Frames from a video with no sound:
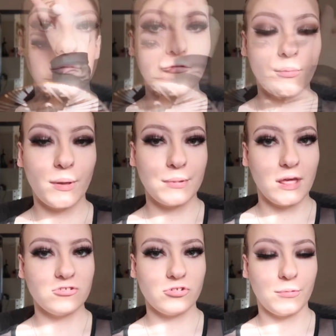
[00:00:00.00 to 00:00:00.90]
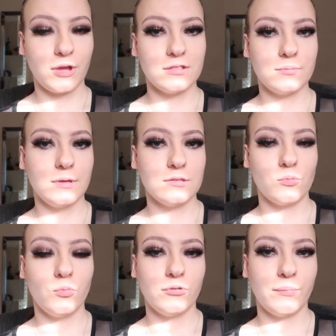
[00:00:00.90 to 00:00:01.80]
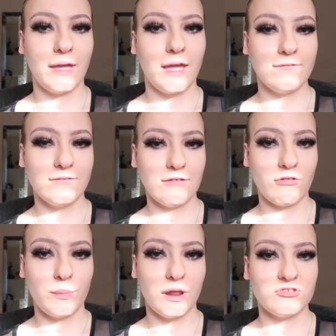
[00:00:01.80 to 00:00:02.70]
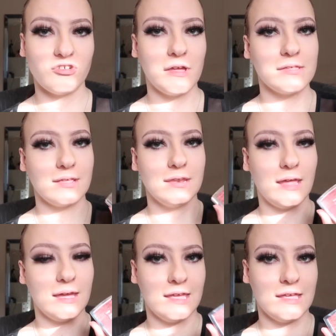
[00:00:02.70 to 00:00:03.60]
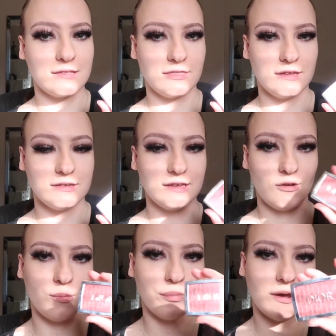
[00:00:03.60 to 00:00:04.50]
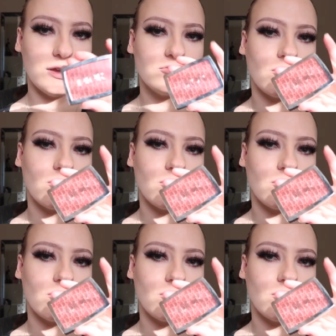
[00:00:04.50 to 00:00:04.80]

For my blush, I'm going to be using one of my favourite blushes, and that is the Dior blush.